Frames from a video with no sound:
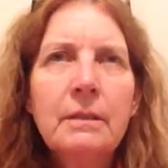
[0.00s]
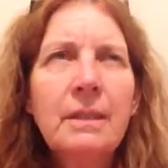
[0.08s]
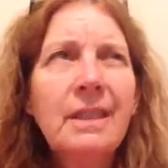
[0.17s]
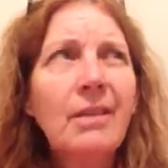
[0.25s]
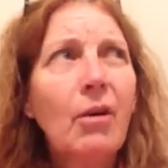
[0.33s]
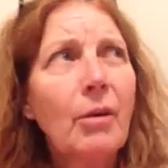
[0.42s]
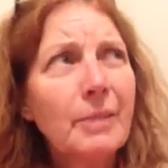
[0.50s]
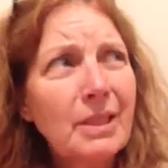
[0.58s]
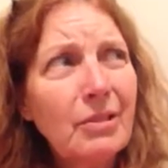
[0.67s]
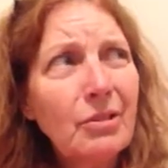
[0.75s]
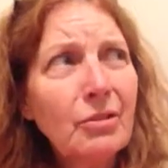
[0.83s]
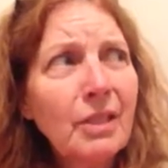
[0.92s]
in
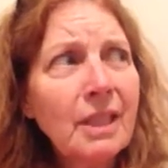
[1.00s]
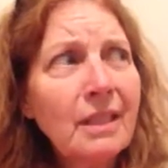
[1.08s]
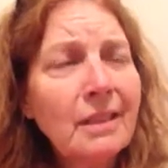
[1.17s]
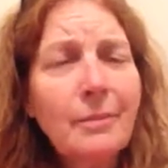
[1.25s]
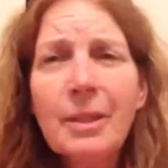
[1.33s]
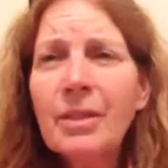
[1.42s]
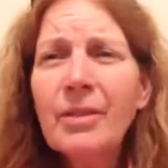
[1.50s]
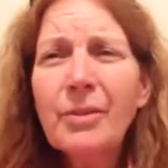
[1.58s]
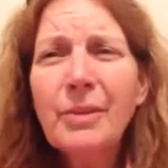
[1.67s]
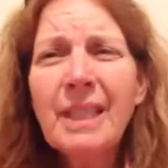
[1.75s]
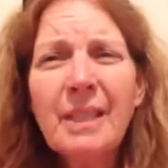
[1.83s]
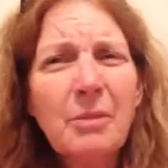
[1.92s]
Albany, New York, in the middle of the
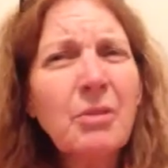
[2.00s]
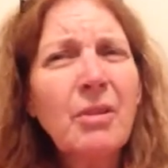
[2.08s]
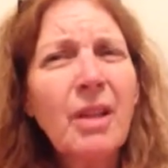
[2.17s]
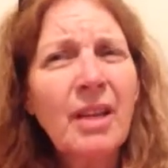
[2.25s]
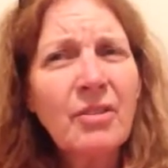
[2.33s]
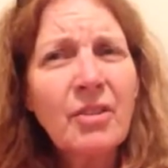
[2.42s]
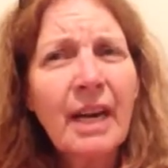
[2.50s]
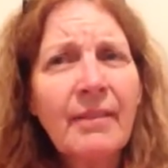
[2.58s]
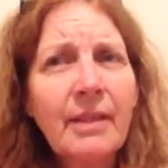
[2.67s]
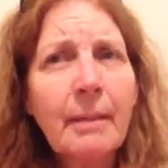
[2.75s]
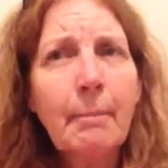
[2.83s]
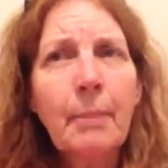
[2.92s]
week. I'm doing a lot of
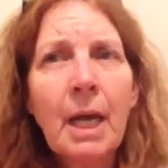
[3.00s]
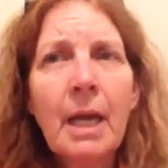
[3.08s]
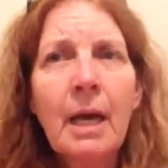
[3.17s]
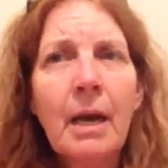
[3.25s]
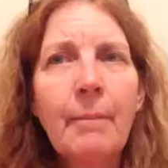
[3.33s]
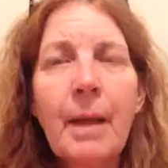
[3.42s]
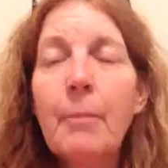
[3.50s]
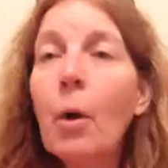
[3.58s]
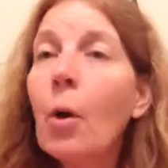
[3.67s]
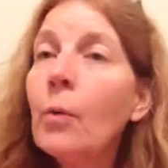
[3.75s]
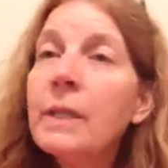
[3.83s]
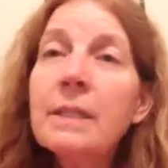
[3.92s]
traveling, but I'm
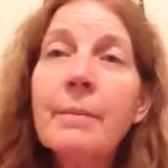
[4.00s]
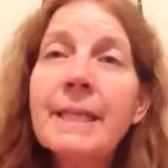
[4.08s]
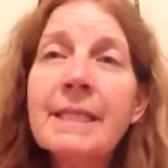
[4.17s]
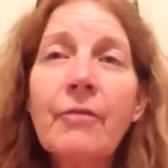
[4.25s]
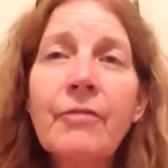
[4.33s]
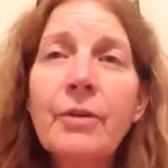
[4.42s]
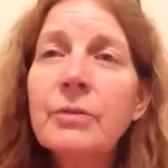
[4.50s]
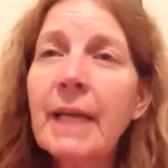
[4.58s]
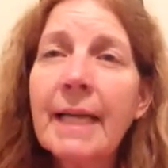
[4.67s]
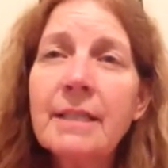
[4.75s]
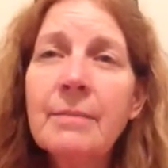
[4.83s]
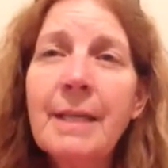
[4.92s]
always at my cell phone.
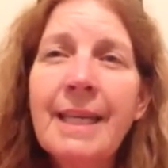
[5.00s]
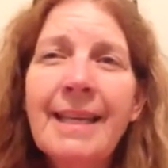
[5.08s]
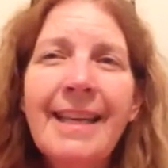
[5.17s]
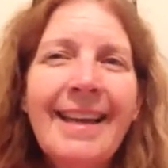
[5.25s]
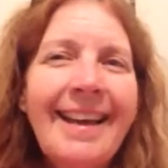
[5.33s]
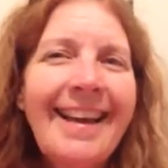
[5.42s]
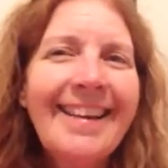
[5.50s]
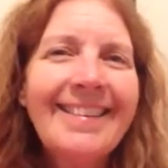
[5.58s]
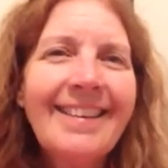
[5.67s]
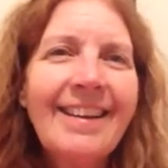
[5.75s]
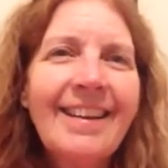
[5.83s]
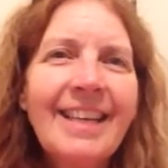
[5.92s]
Text me,
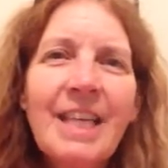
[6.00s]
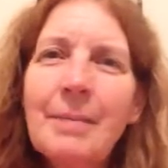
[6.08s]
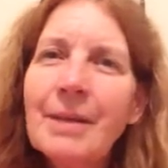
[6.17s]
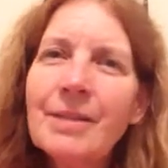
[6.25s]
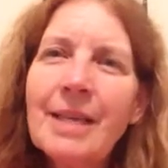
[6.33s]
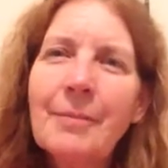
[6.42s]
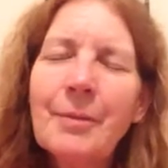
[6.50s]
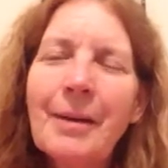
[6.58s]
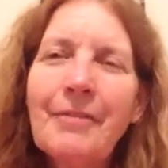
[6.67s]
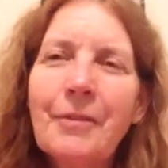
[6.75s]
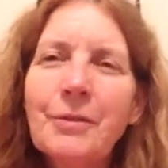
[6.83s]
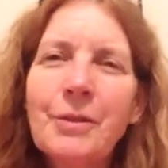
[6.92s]
and emails come to
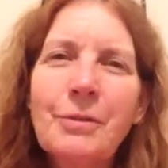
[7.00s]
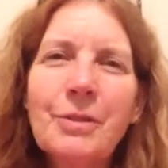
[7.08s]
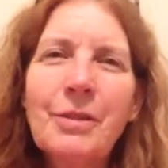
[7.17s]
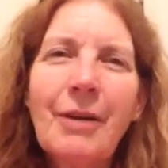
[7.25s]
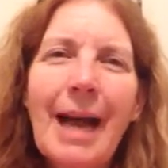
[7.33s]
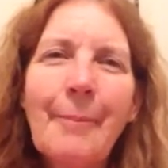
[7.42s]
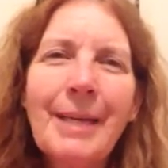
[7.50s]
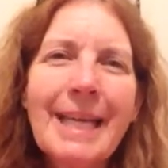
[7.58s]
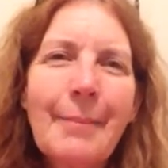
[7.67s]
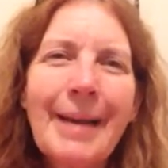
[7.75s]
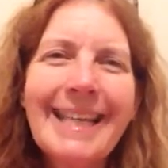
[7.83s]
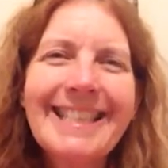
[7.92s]
my phone too. So happy to
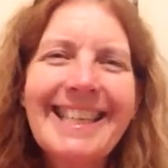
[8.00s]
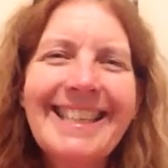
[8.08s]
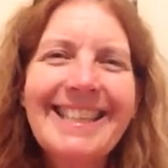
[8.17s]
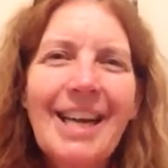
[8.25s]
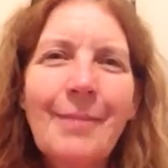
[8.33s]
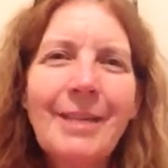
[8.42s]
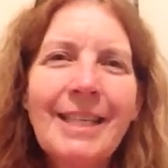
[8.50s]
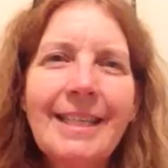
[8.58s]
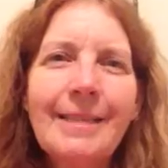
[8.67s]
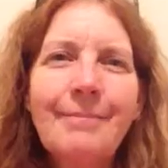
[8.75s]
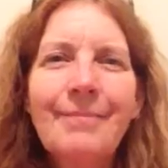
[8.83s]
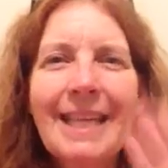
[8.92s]
get back to you anytime you
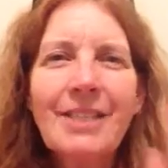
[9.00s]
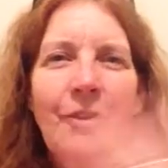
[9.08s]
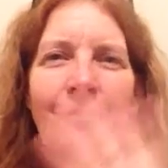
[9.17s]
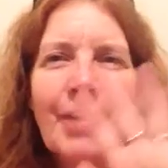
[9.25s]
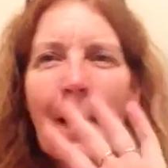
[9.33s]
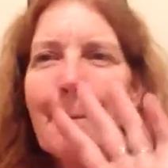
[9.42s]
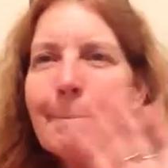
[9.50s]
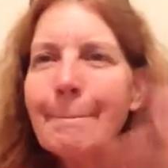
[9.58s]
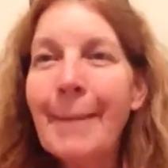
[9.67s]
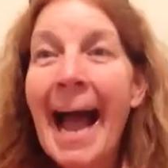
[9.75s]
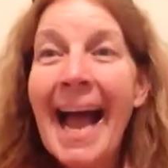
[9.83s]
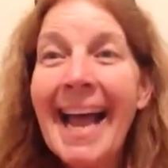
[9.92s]
need it. That's all for now.
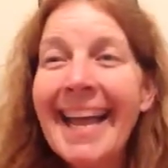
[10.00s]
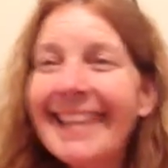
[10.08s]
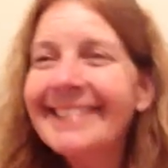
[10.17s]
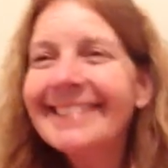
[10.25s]
Bye.